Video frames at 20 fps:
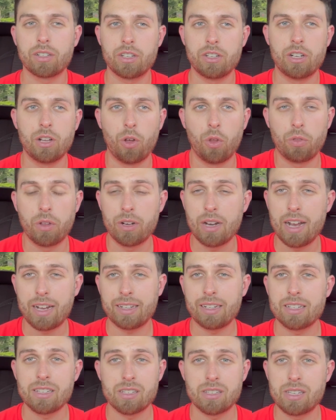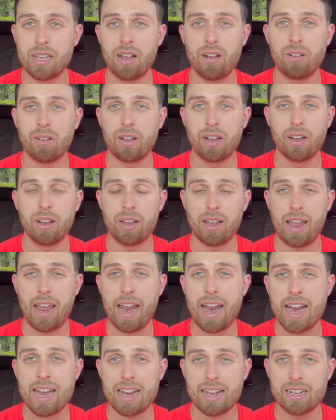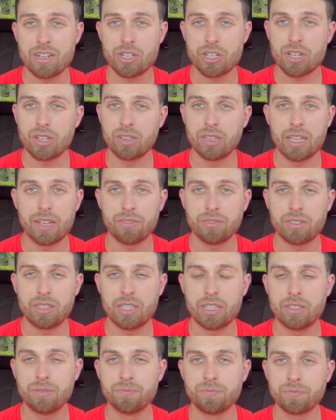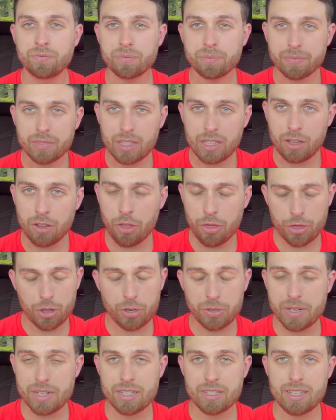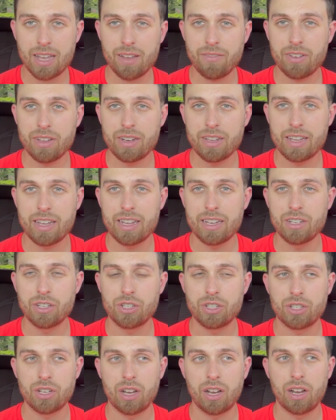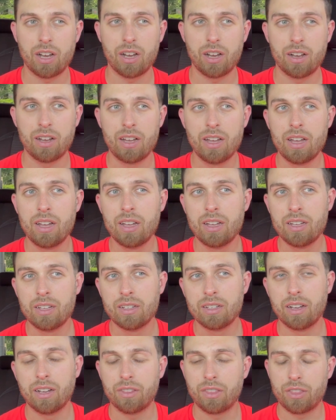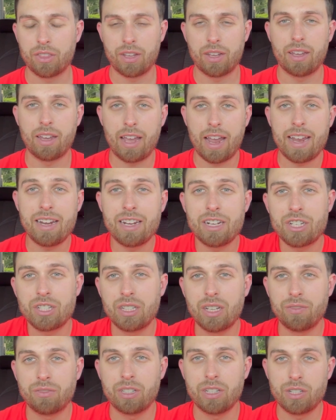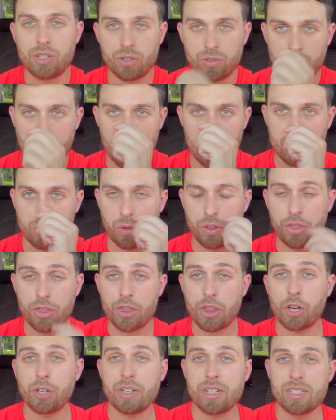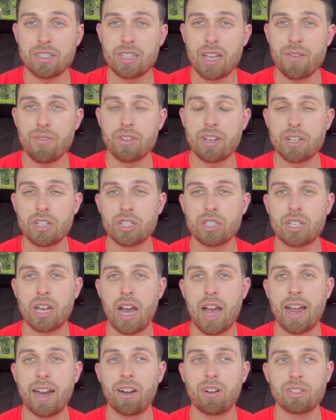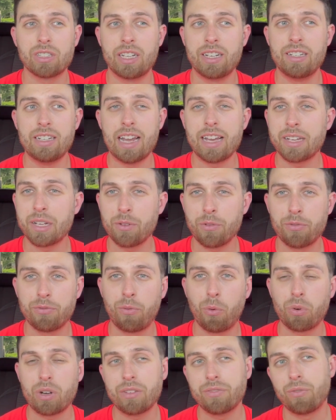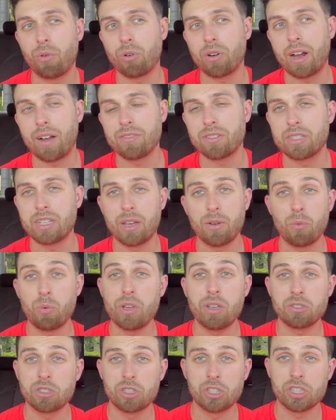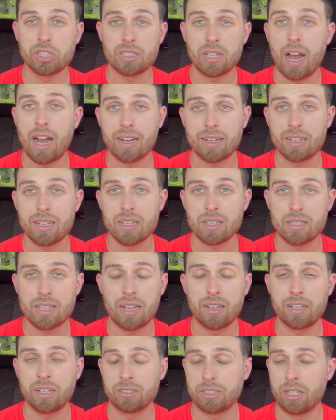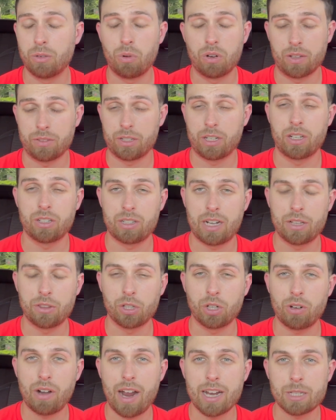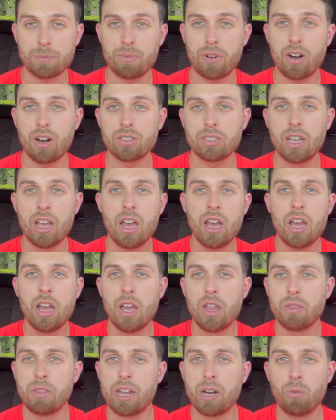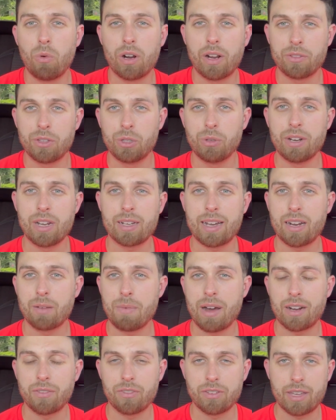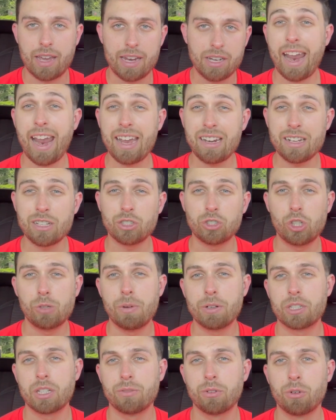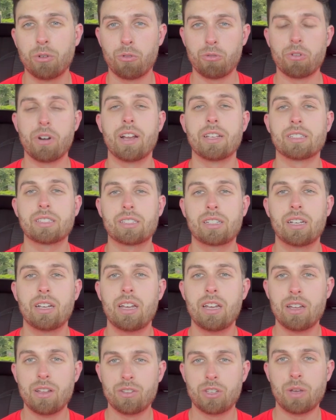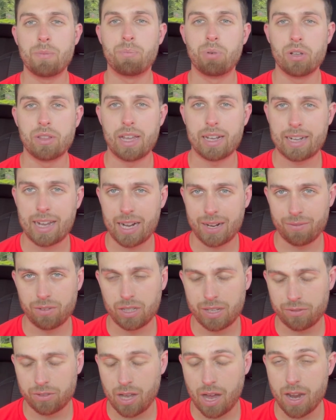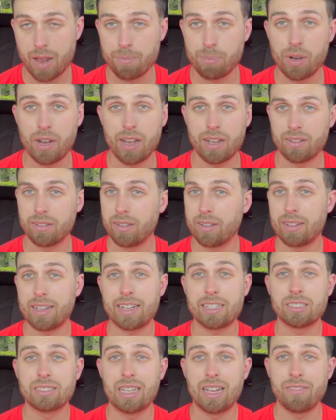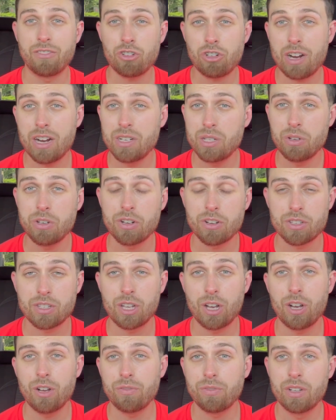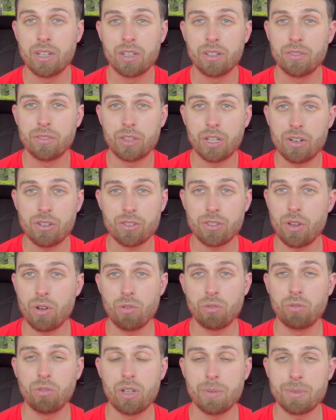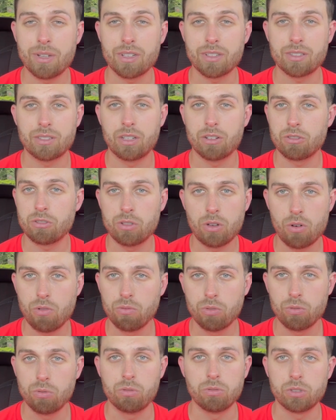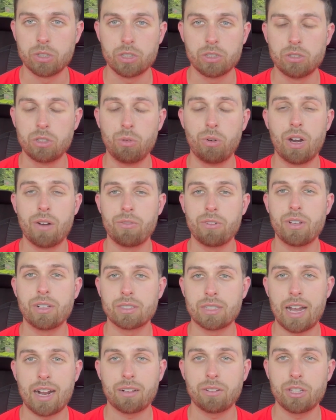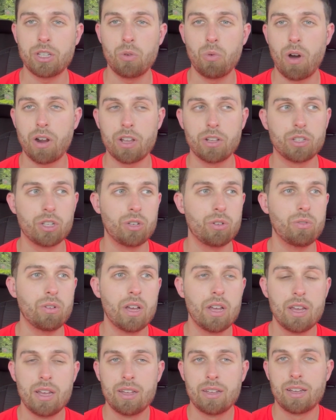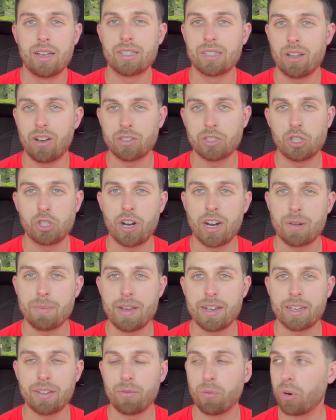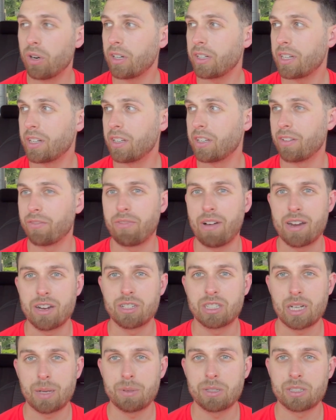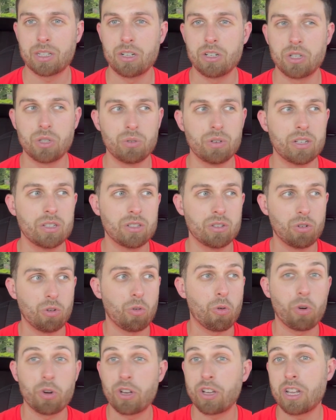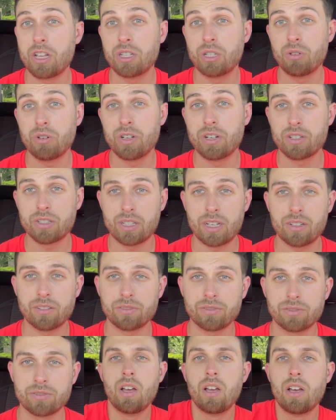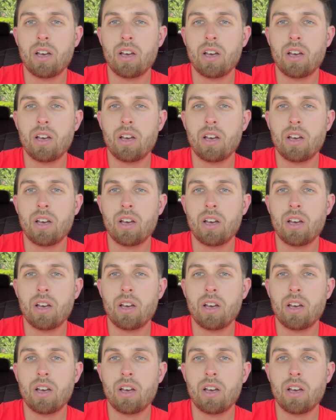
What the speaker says: You know, they're not going to sell a 8-inch lifted 37-inch 8-inch lifted truck with 37-inch tires and -44 offset wheels. Is just not going to sell it because they don't want to cut the crash bars. They don't want to have to do any kind of modification, and it's too much of a risk to put that kind of lift on it. But like I say, if you're trying to do it yourself, there's no limits, there's no rules. You can do whatever exactly you want to do as long as you try to make it work and you can find a shop that's going to do it, or you're going to do it yourself.